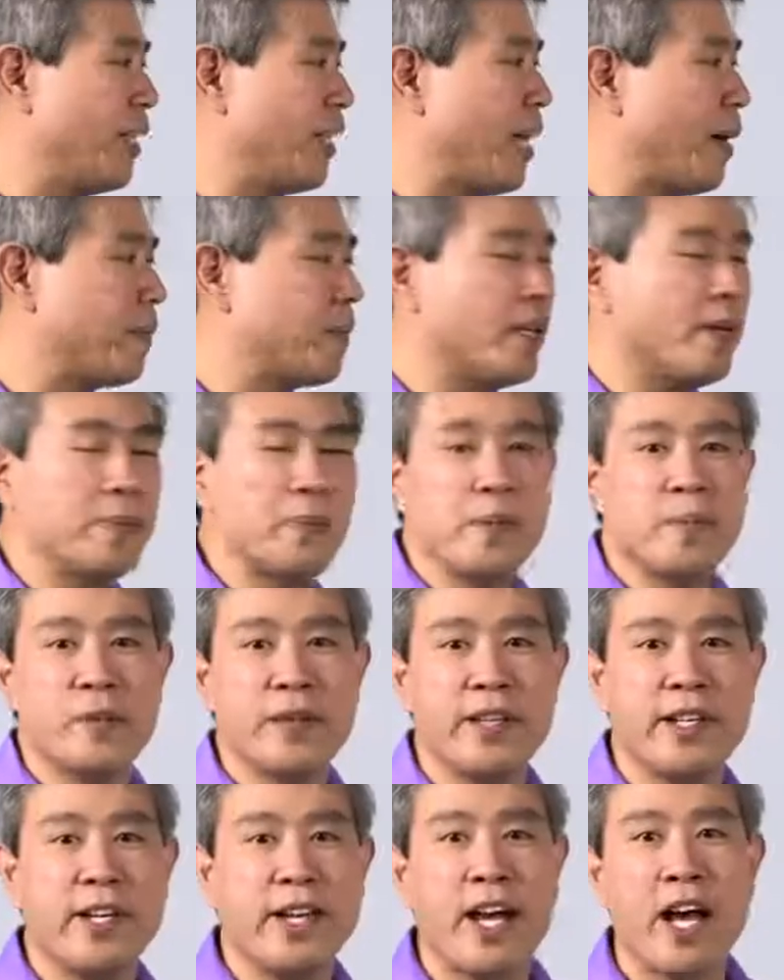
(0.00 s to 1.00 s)
laptop
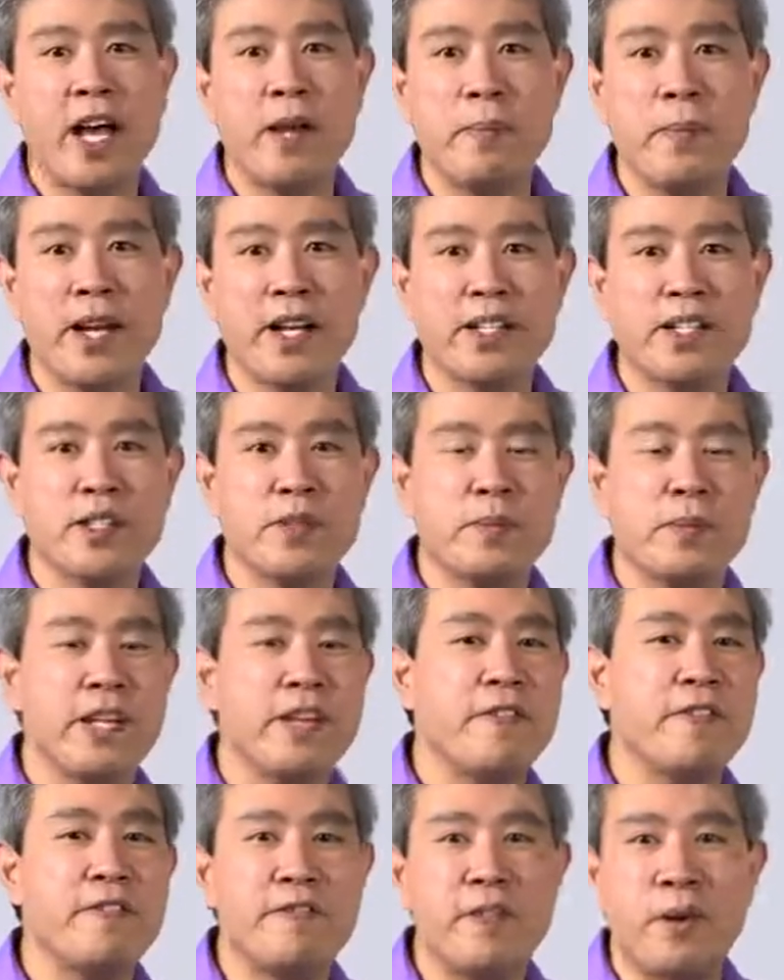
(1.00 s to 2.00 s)
display, iMac
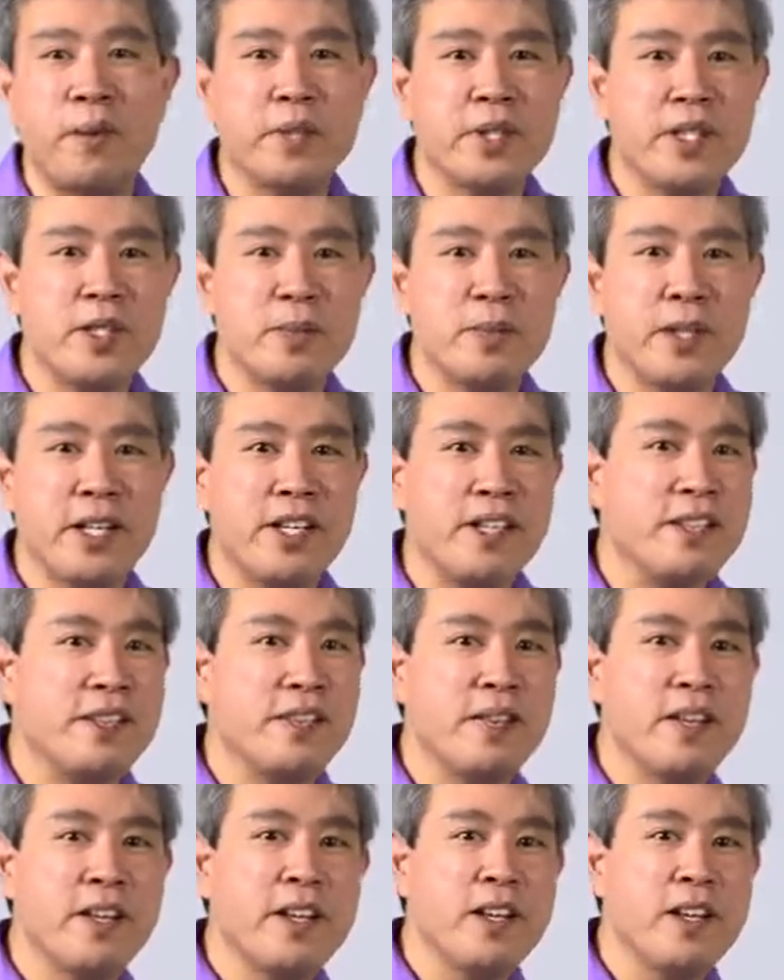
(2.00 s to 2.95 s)
display, phone displays,